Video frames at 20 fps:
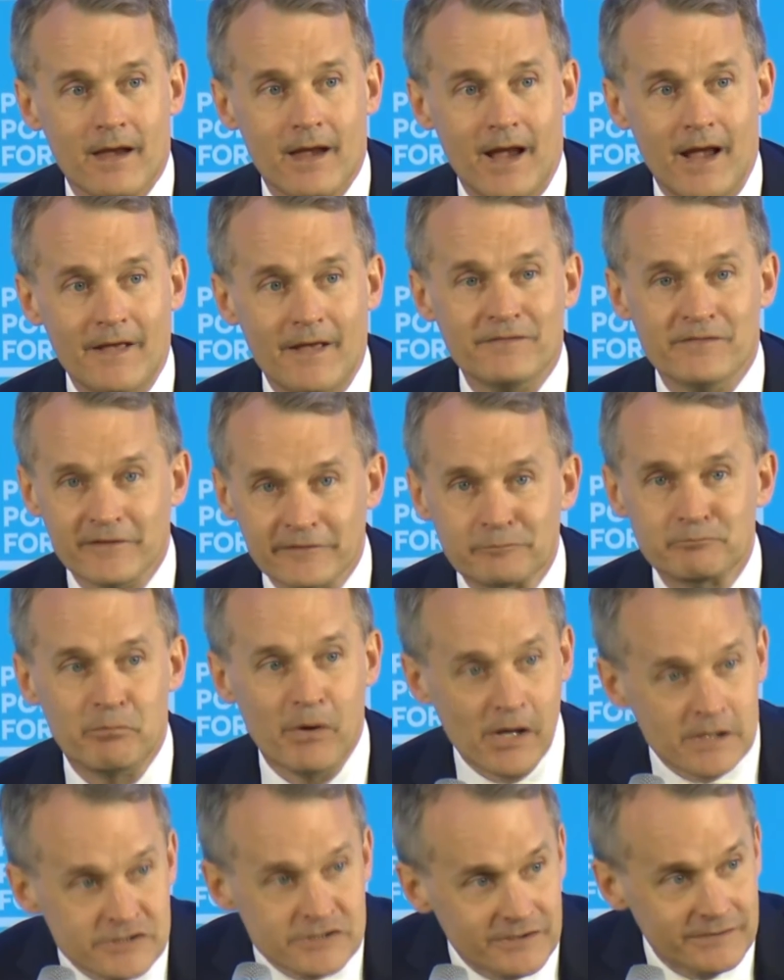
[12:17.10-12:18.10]
And this
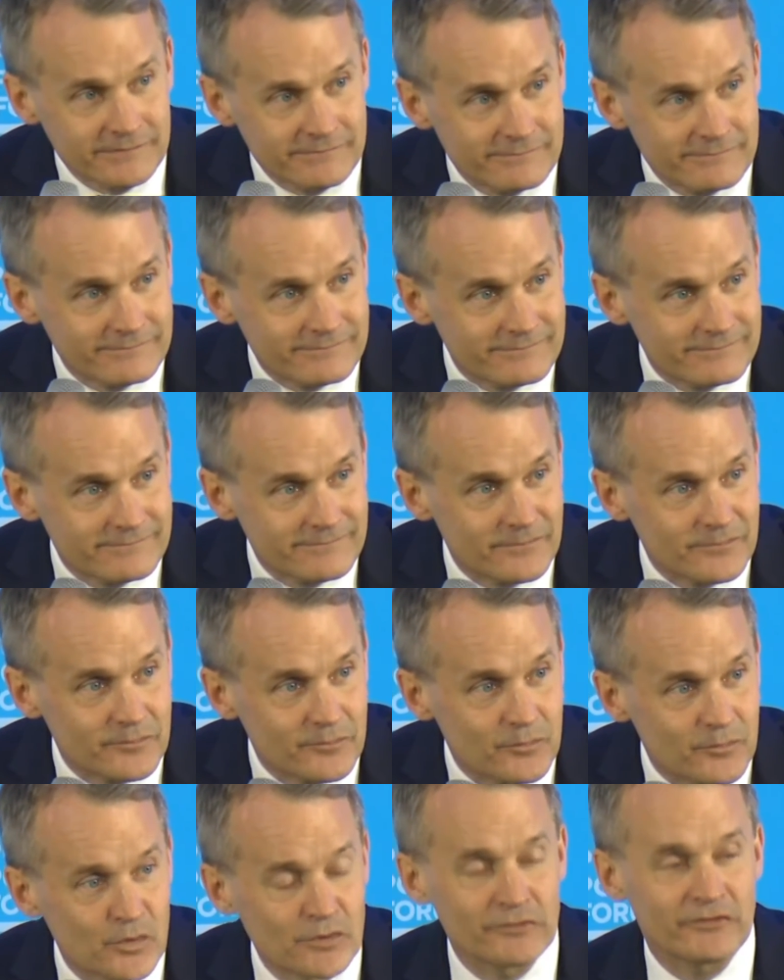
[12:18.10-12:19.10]
budget,
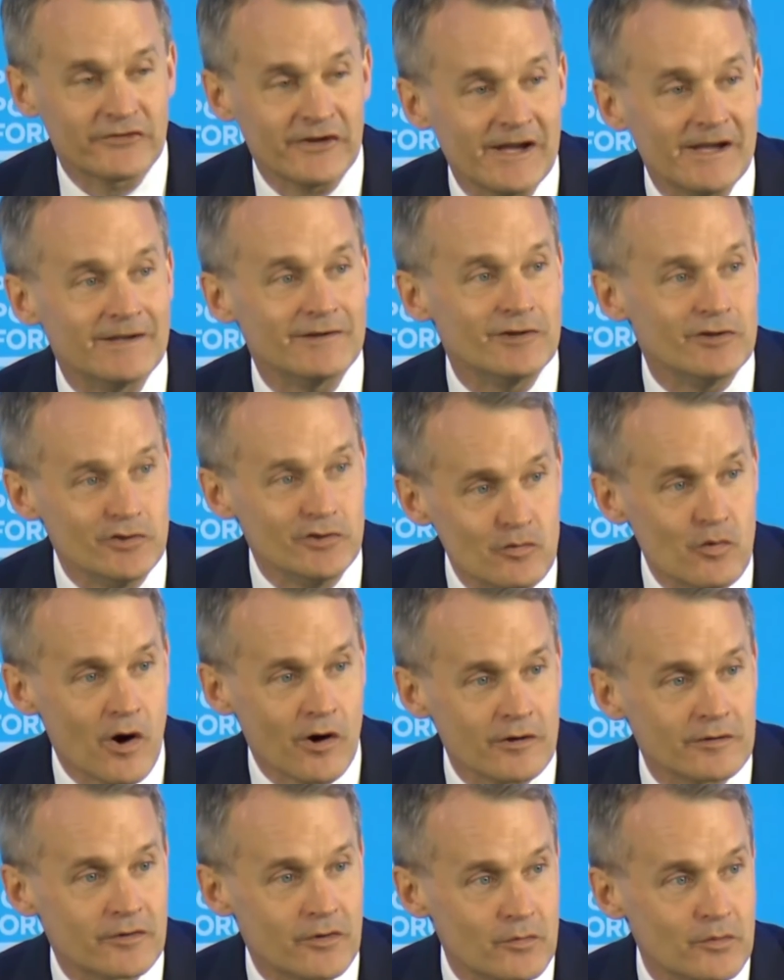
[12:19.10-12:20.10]
we're saying
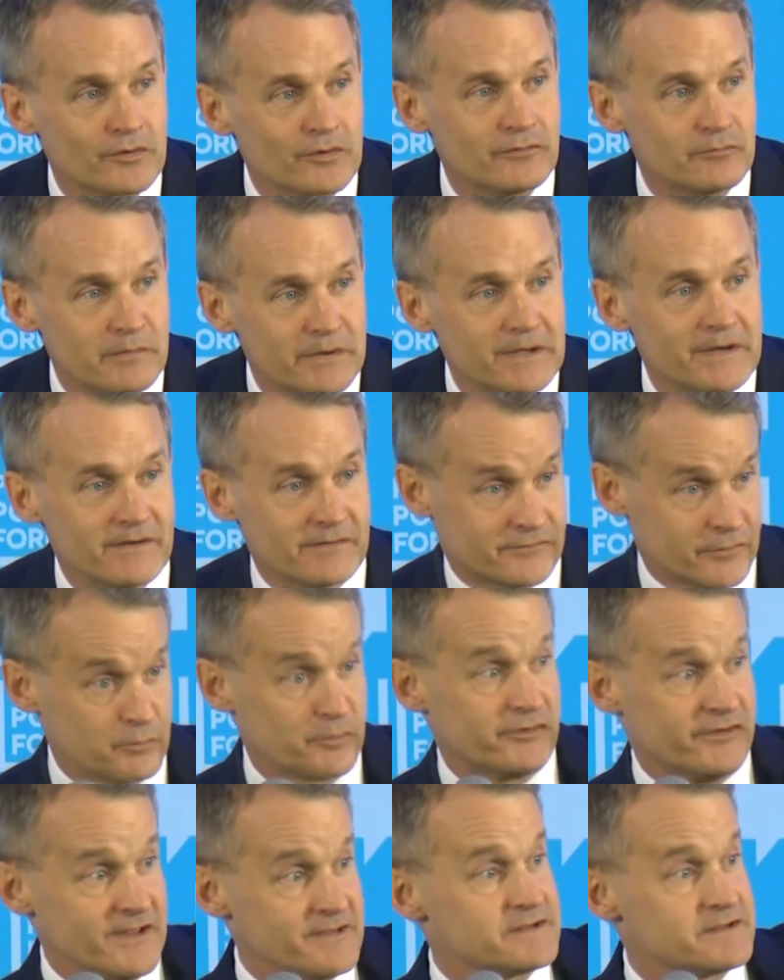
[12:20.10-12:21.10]
we're
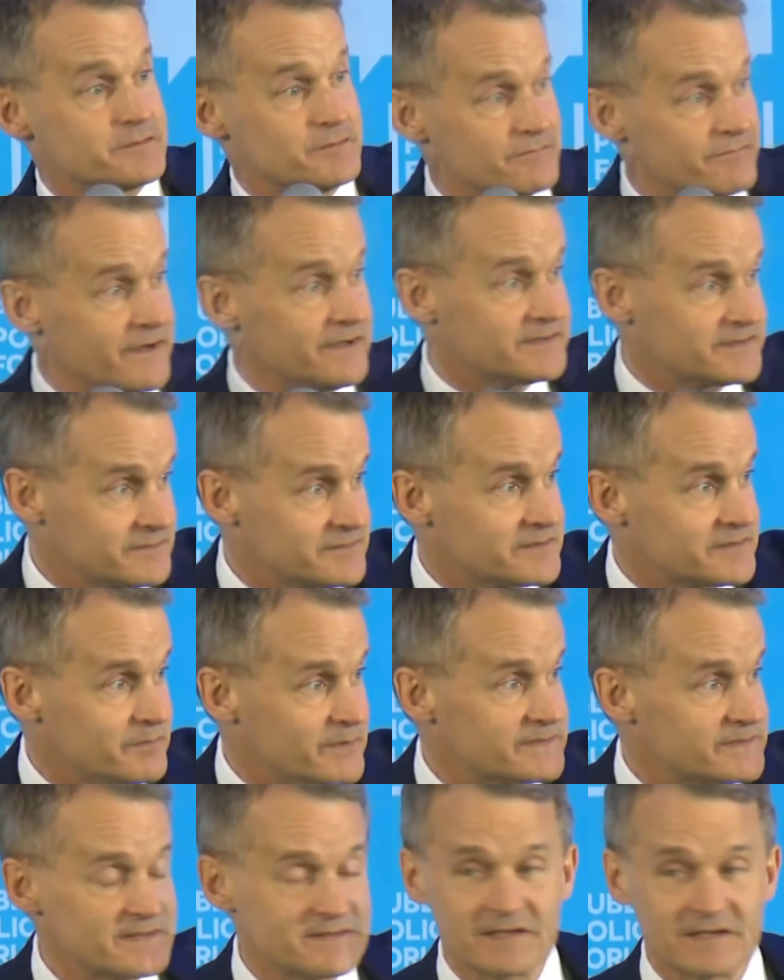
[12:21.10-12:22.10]
saying this to investors and
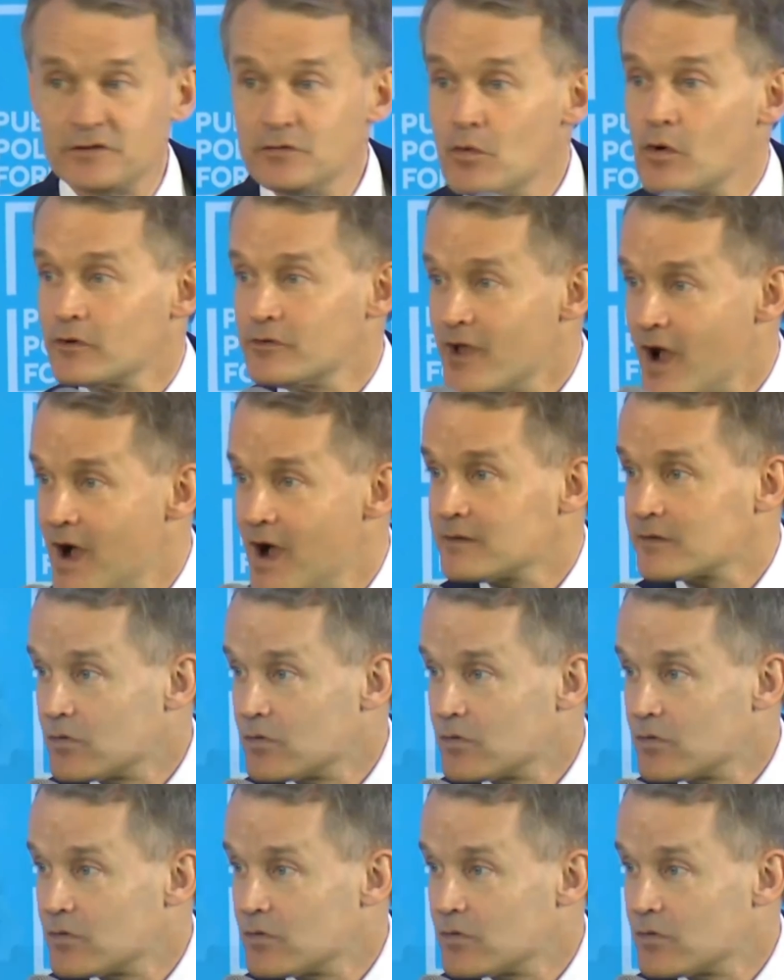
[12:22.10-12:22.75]
businesses, you are not